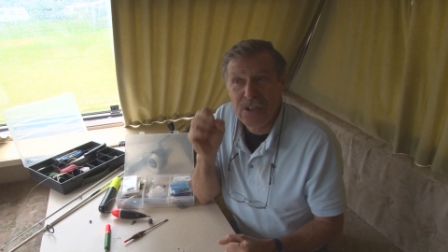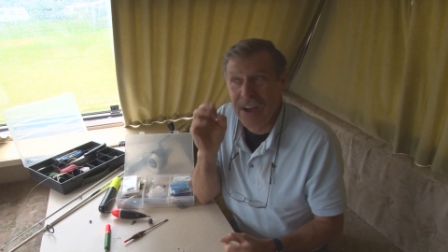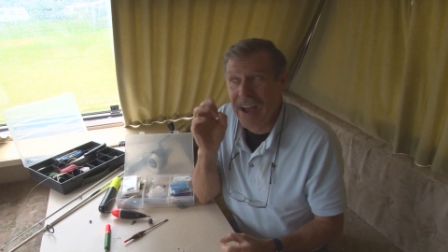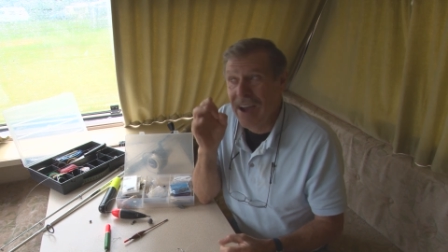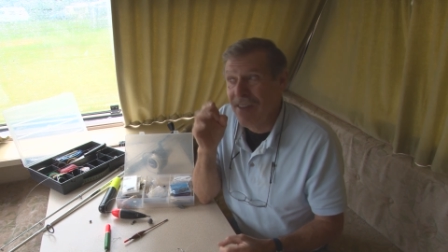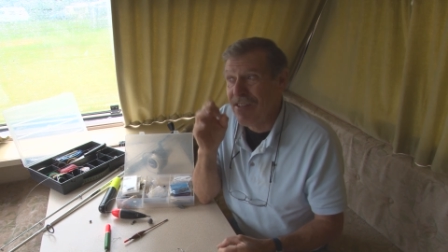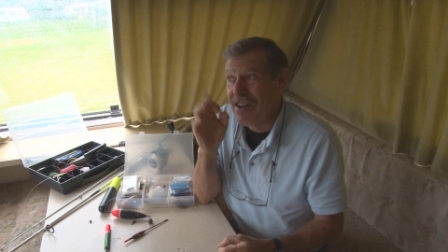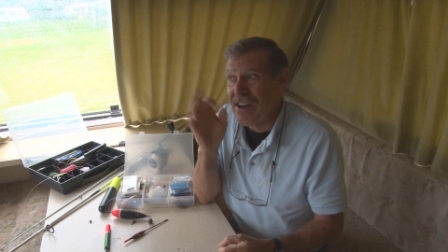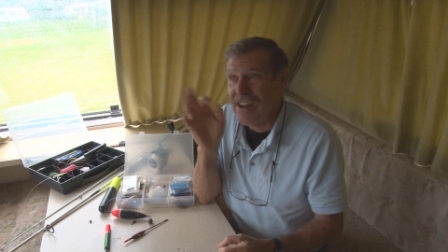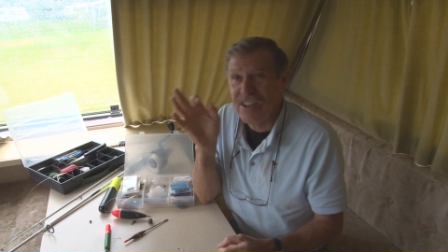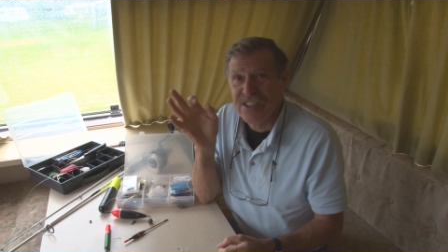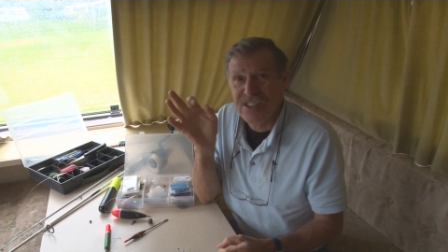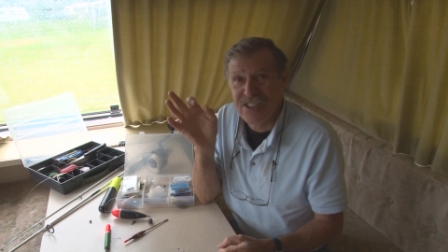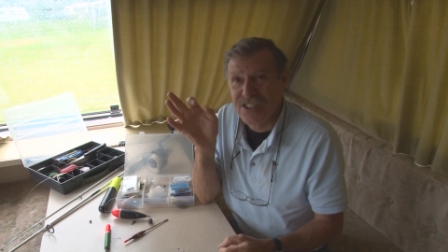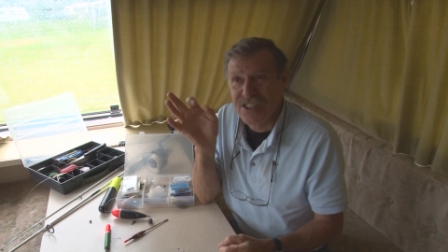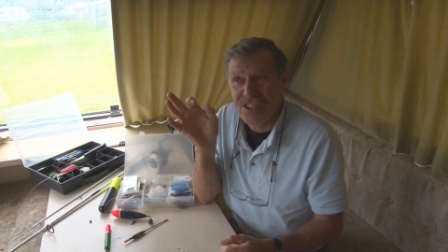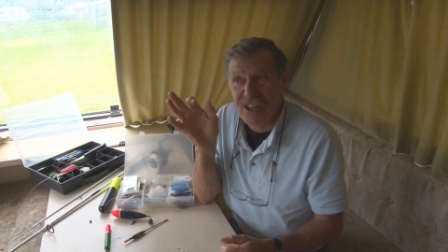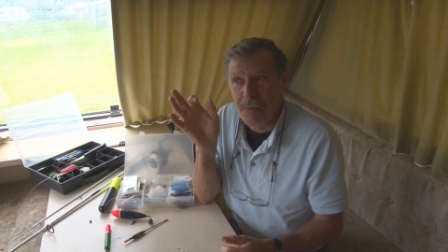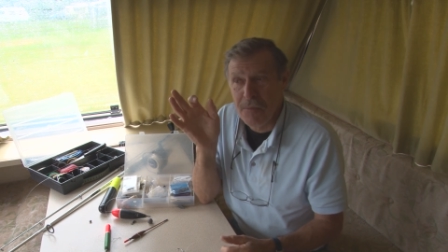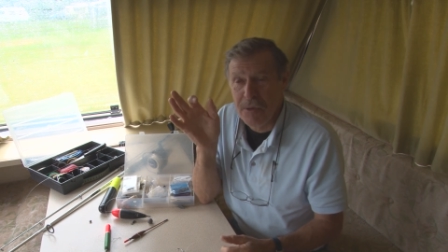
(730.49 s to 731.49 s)
I haven't listened
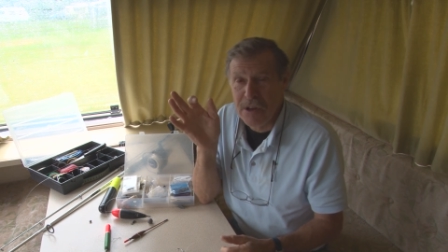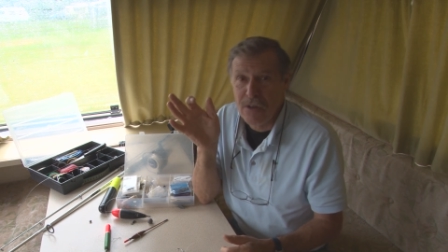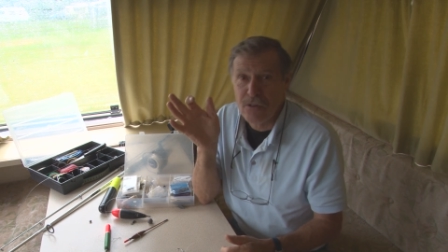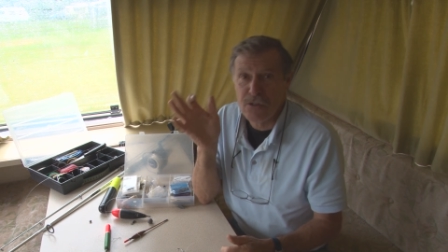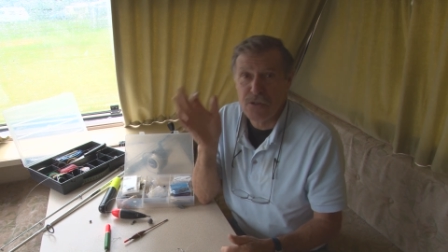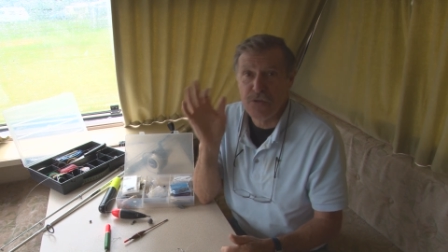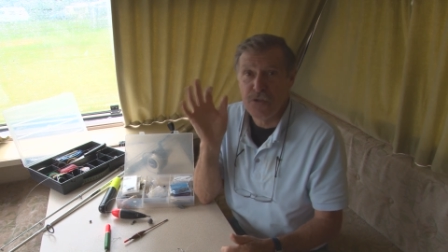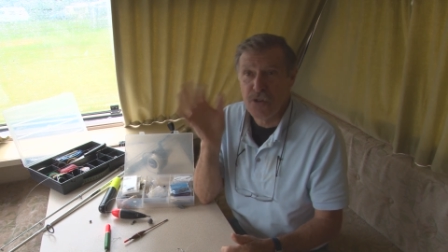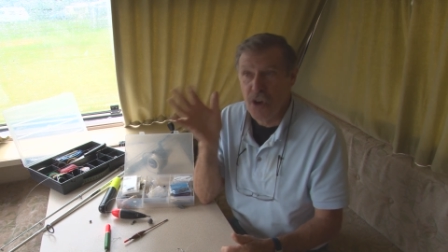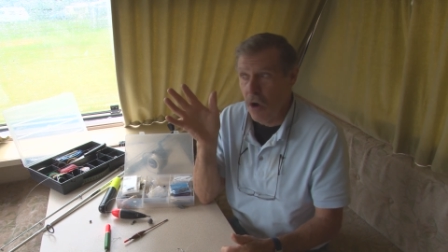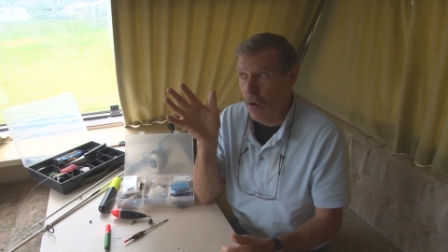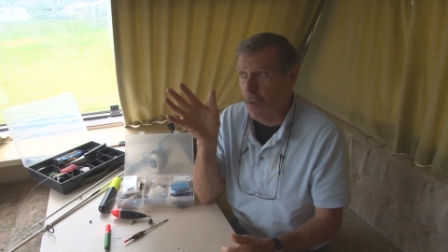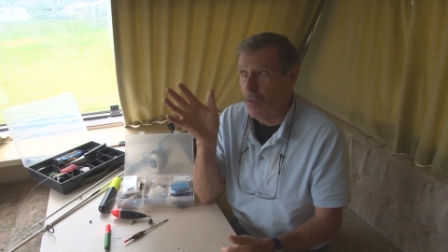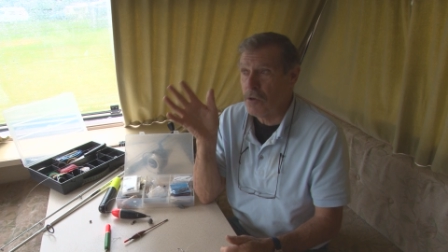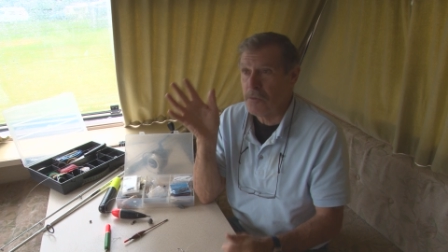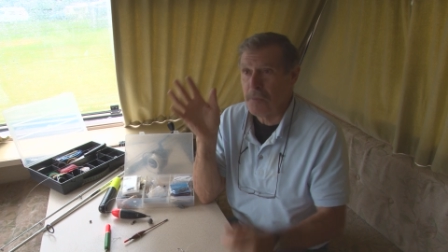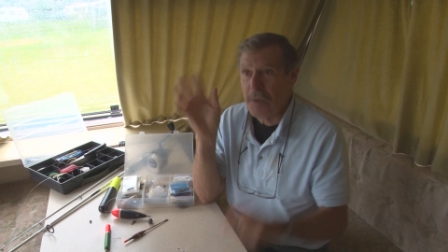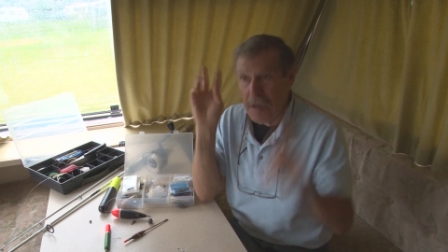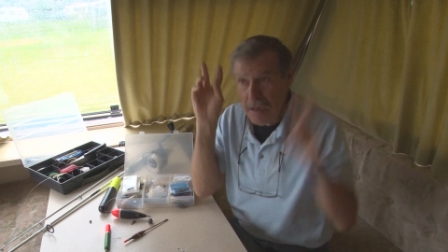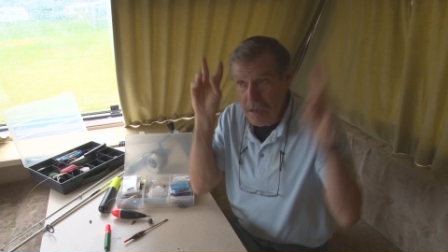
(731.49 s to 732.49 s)
to somebody else who
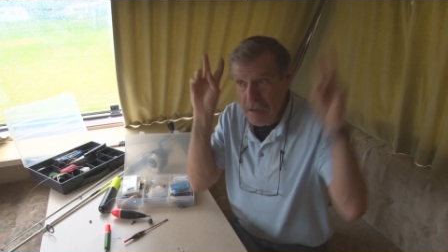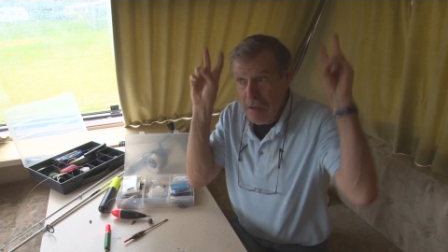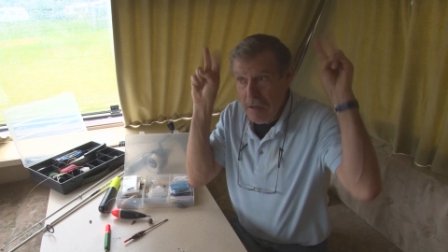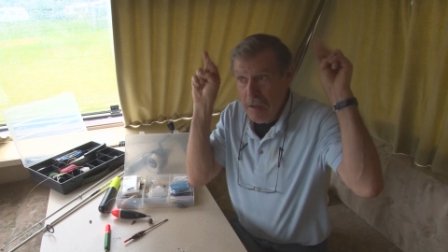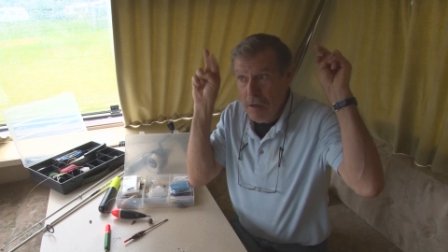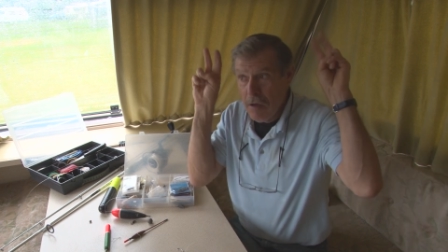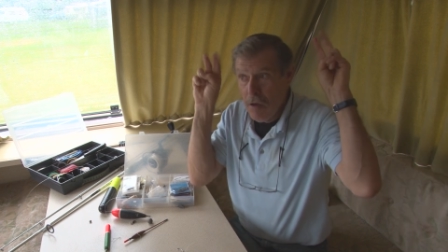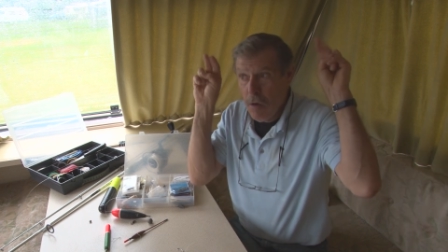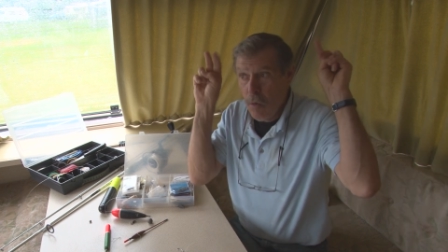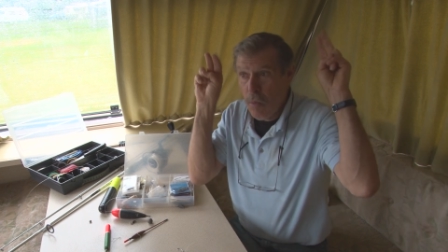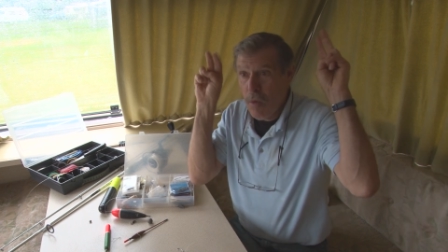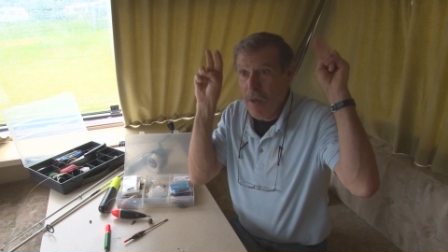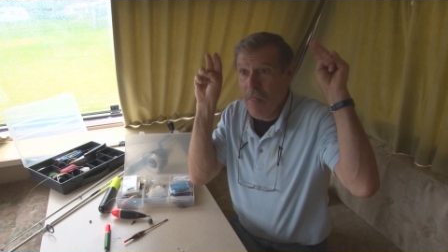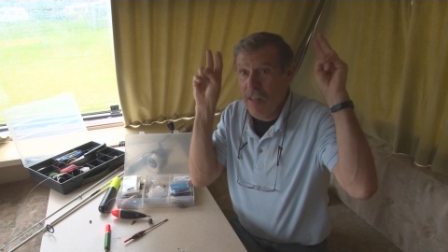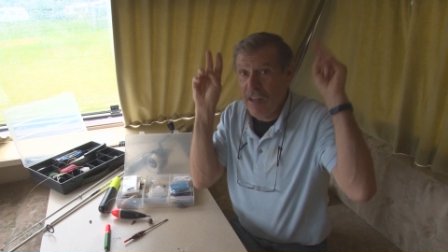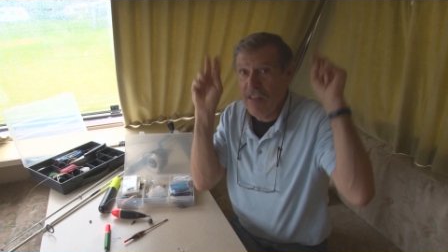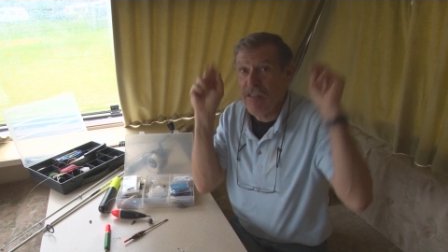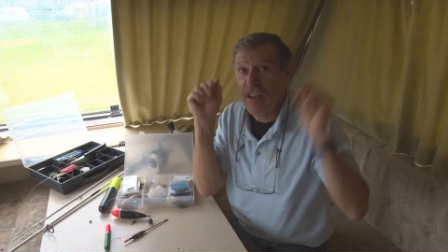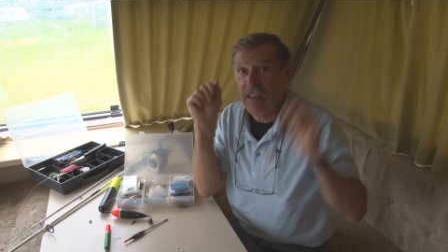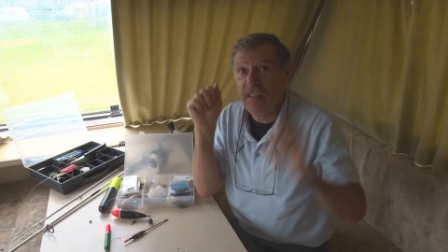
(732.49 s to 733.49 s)
tells me when
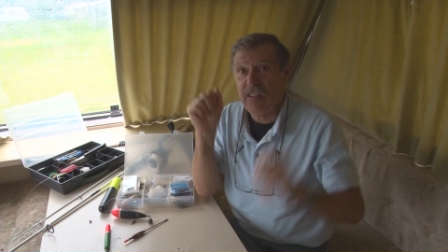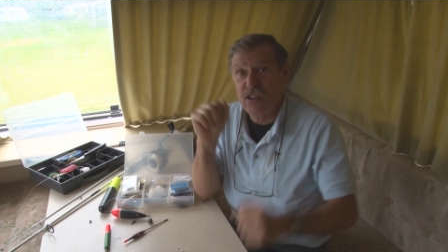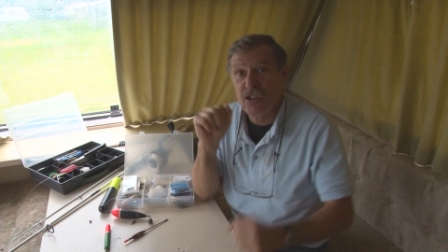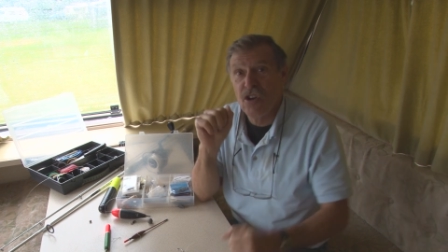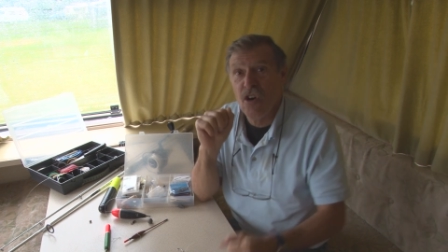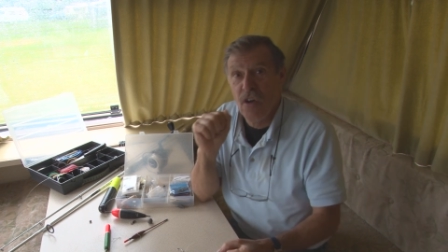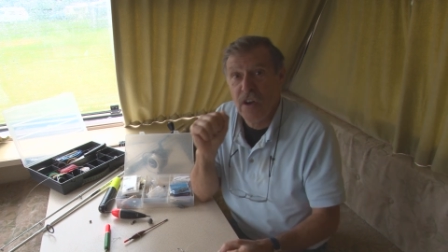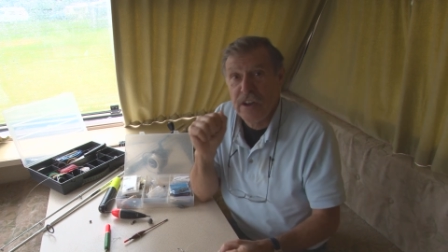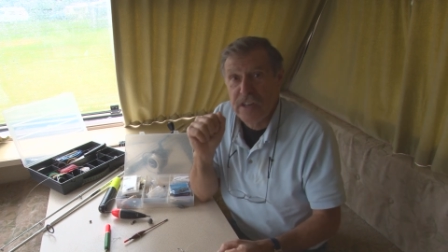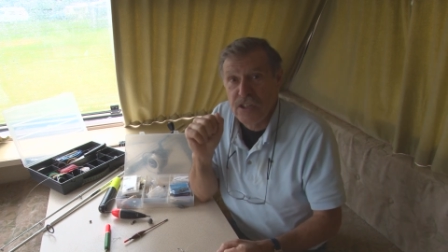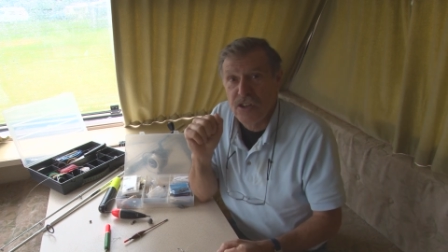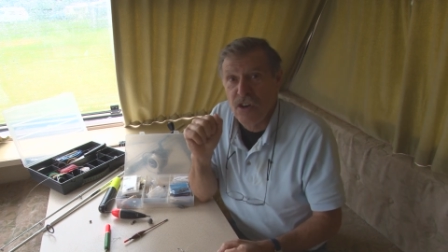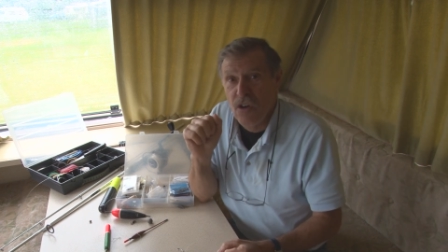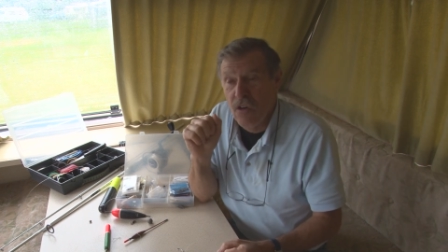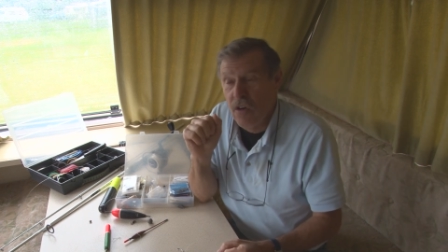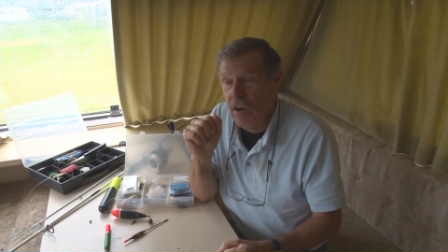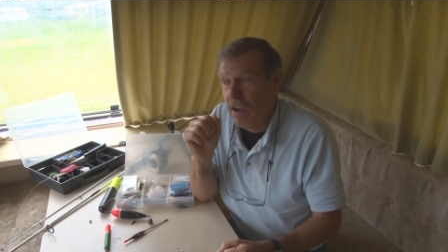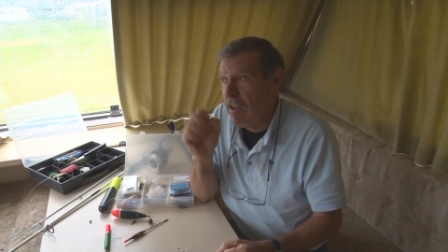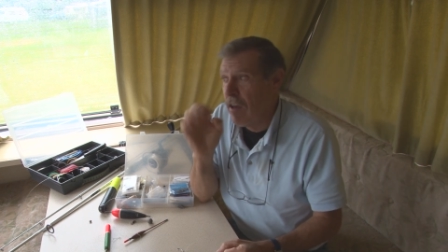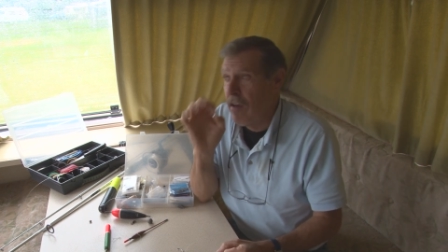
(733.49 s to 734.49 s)
they think the tide is
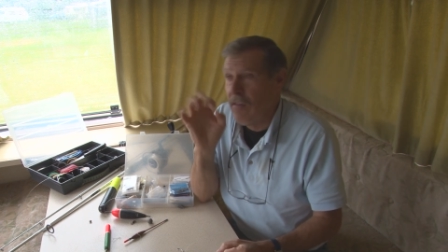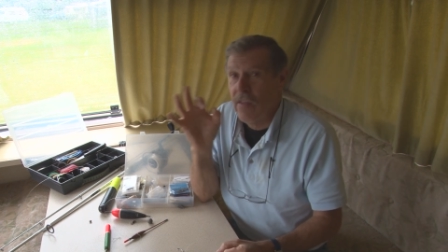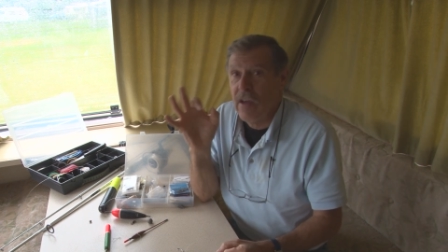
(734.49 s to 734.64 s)
high.